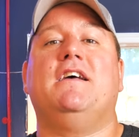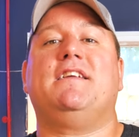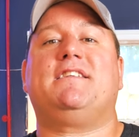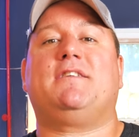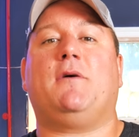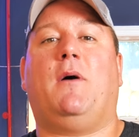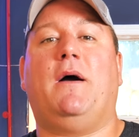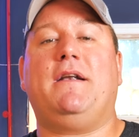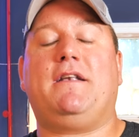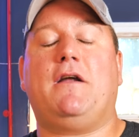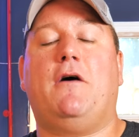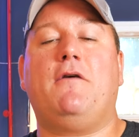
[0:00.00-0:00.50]

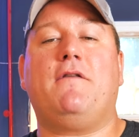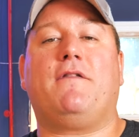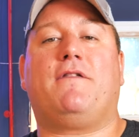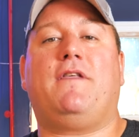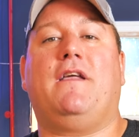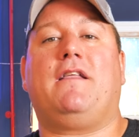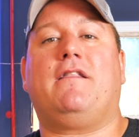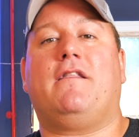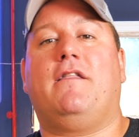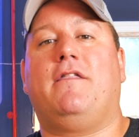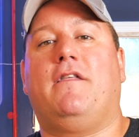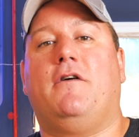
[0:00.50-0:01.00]
So I don't
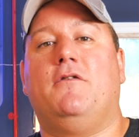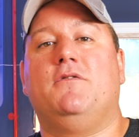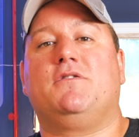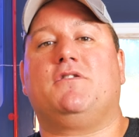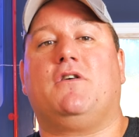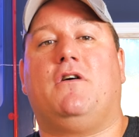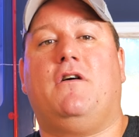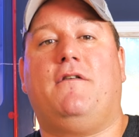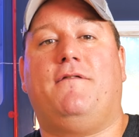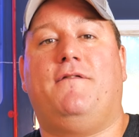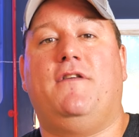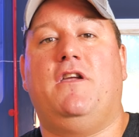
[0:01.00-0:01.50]
think that
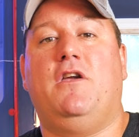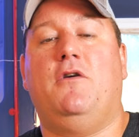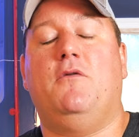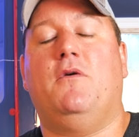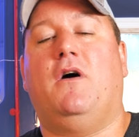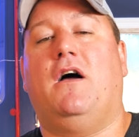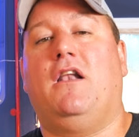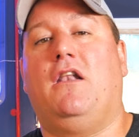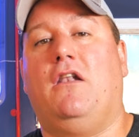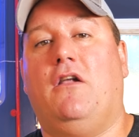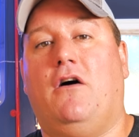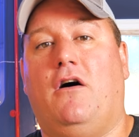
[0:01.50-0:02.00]
those offer
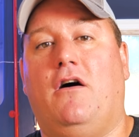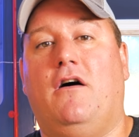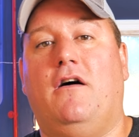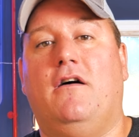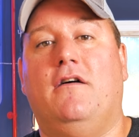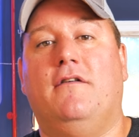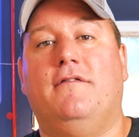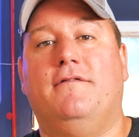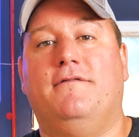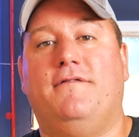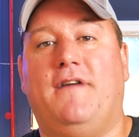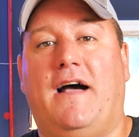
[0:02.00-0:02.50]
you a lot
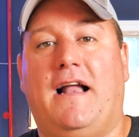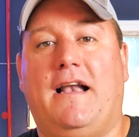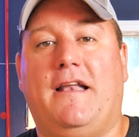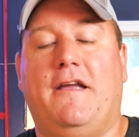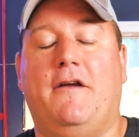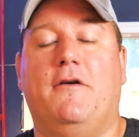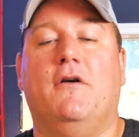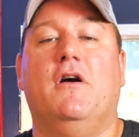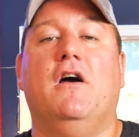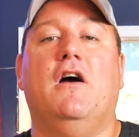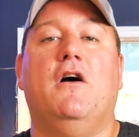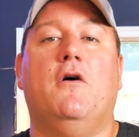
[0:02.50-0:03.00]
of
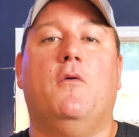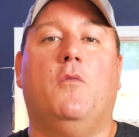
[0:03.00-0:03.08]
value.